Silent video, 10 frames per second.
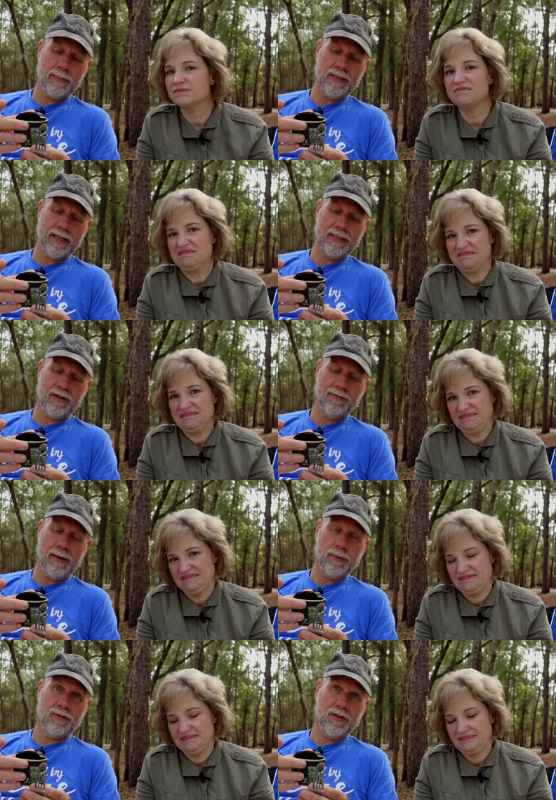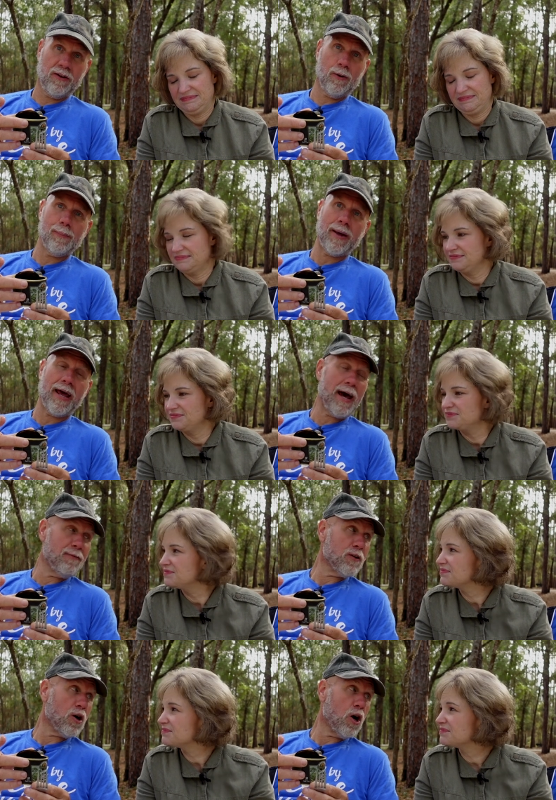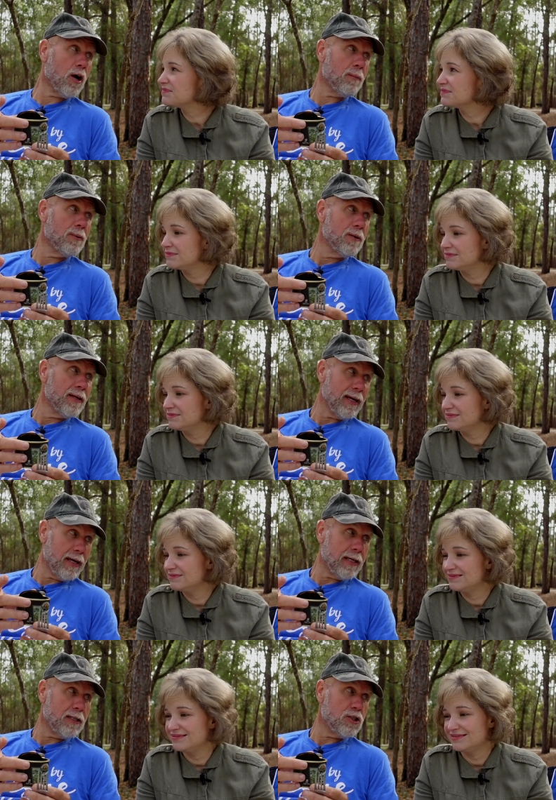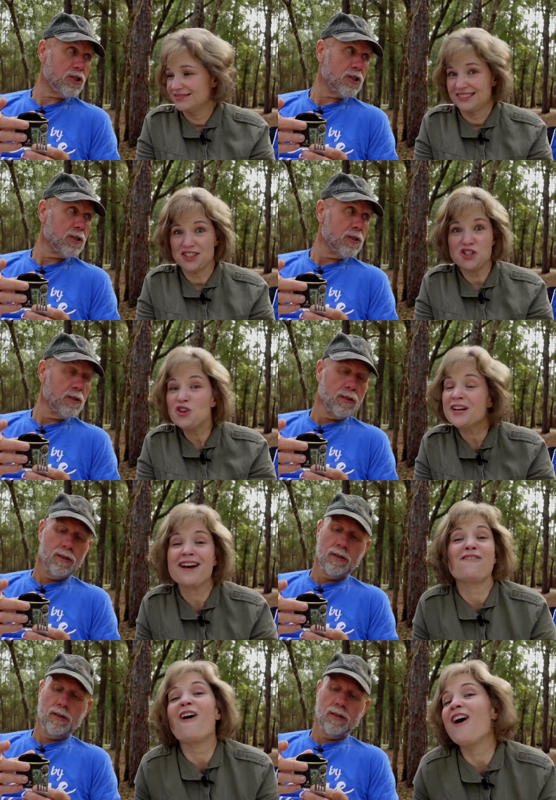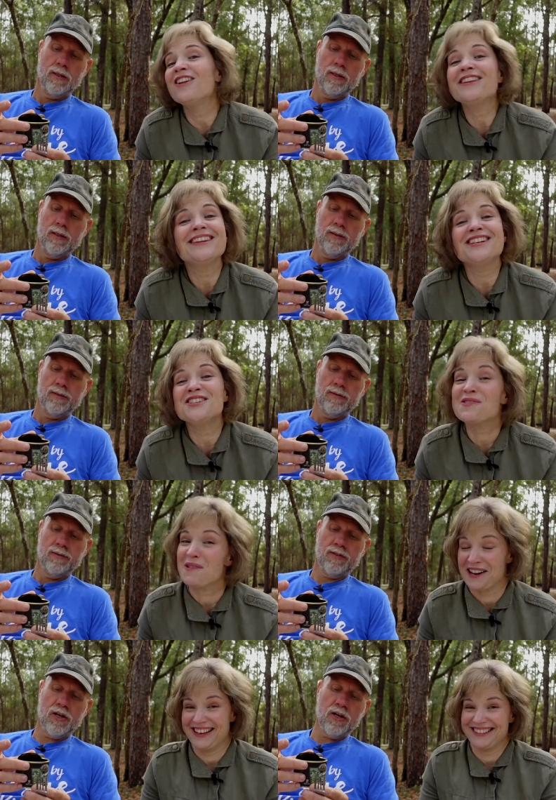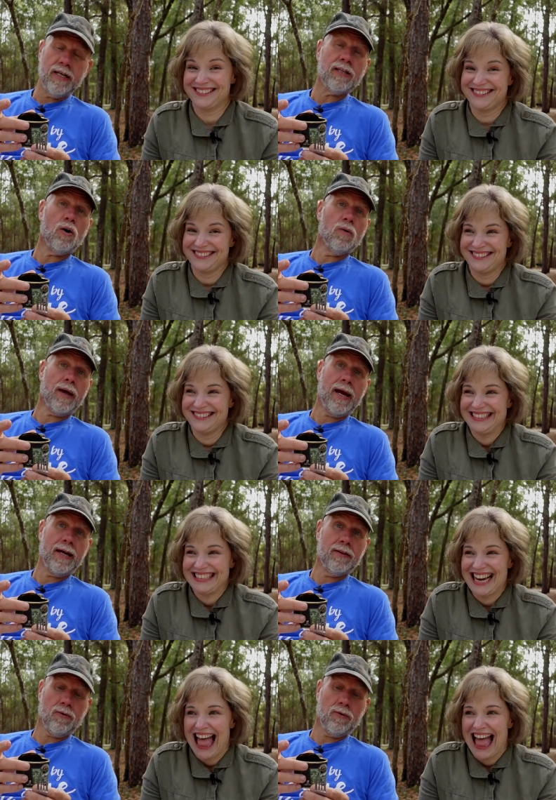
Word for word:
Speaker 1: of dietary fiber. So they're about a half a carb each.
Speaker 2: So you can have all of these you want. So you can eat the whole can, and